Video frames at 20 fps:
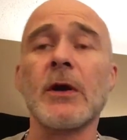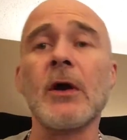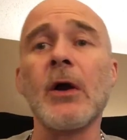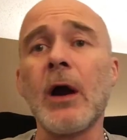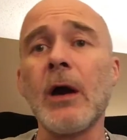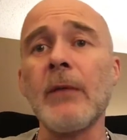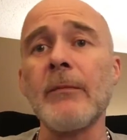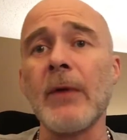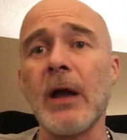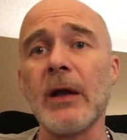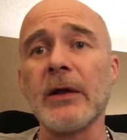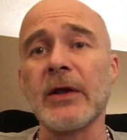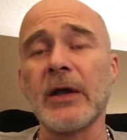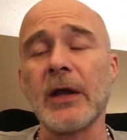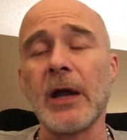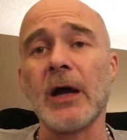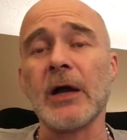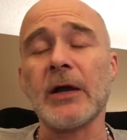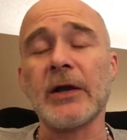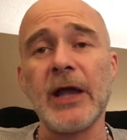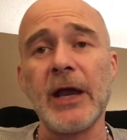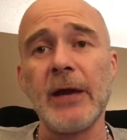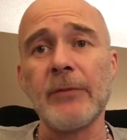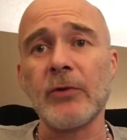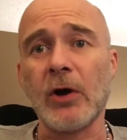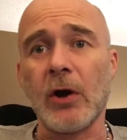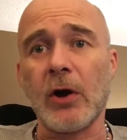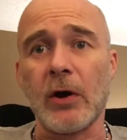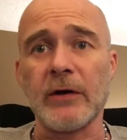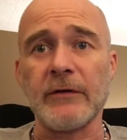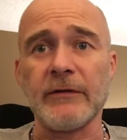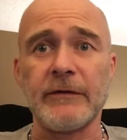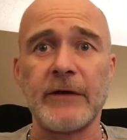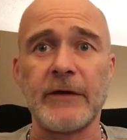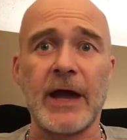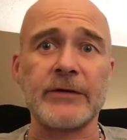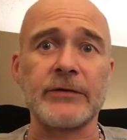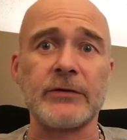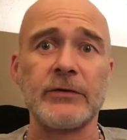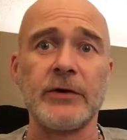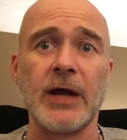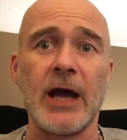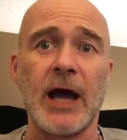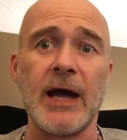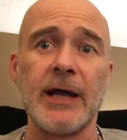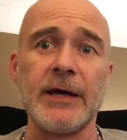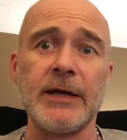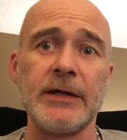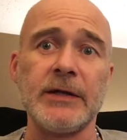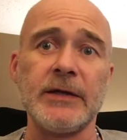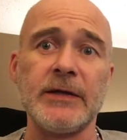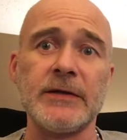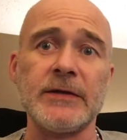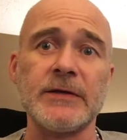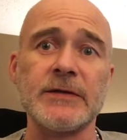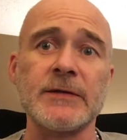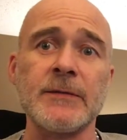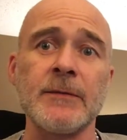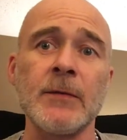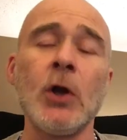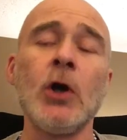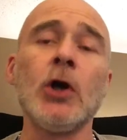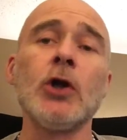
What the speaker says: camera artifact or not is